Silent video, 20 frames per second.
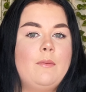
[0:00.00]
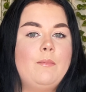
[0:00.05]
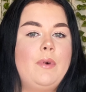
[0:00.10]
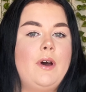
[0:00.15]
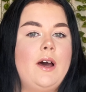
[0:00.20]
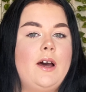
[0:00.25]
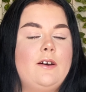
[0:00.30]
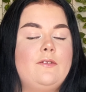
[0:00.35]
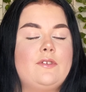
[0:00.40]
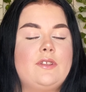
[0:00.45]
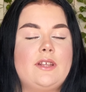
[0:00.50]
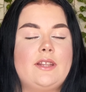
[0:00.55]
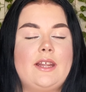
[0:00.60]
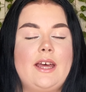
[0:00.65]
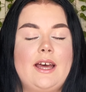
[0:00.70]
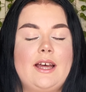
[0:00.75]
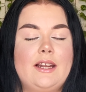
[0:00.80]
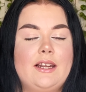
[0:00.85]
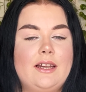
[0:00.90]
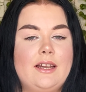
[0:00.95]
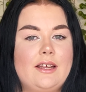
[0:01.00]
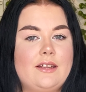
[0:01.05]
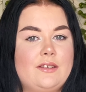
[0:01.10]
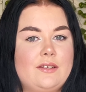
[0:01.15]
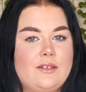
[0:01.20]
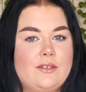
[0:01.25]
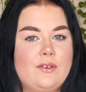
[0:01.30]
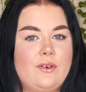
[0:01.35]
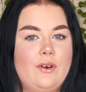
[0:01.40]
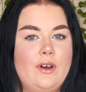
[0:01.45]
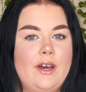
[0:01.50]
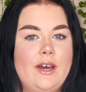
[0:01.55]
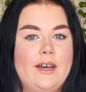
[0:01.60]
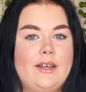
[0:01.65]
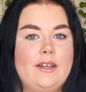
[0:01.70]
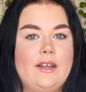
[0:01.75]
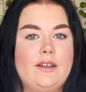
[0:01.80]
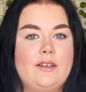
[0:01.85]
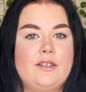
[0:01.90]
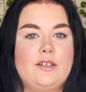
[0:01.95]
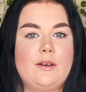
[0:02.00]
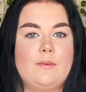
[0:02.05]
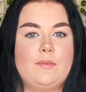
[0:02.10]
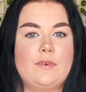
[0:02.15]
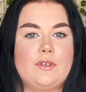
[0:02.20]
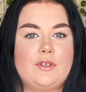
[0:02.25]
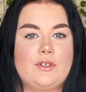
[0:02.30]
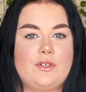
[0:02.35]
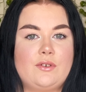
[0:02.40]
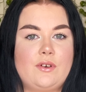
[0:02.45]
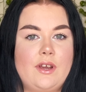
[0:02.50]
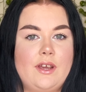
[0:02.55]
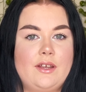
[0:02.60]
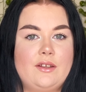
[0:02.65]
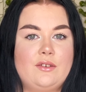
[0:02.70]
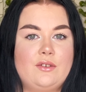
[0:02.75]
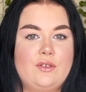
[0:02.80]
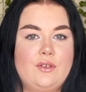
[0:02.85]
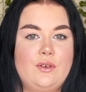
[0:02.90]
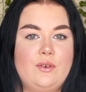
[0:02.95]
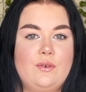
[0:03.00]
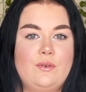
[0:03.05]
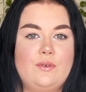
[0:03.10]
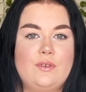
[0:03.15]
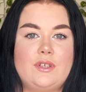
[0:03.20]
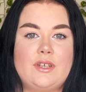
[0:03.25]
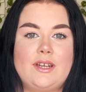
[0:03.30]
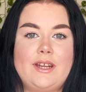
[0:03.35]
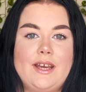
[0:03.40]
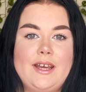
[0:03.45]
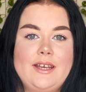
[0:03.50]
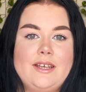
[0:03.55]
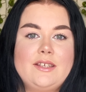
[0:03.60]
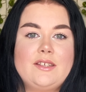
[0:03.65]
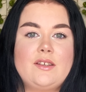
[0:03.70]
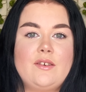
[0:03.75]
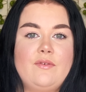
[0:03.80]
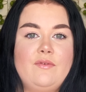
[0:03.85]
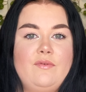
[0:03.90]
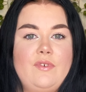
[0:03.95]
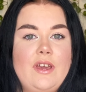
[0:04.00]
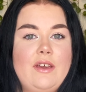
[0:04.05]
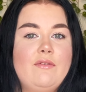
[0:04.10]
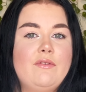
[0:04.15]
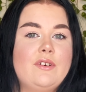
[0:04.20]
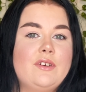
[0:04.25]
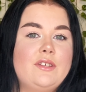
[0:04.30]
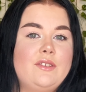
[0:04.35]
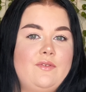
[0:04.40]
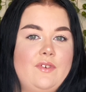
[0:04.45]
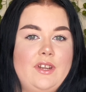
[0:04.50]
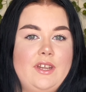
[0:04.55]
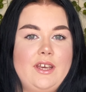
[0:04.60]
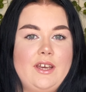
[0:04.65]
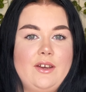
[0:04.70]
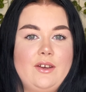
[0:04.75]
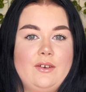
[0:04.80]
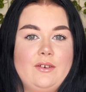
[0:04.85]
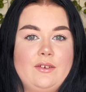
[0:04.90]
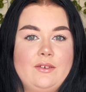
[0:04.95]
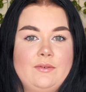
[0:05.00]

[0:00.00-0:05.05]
But other than that, let's just go ahead and jump straight into today's favorites video.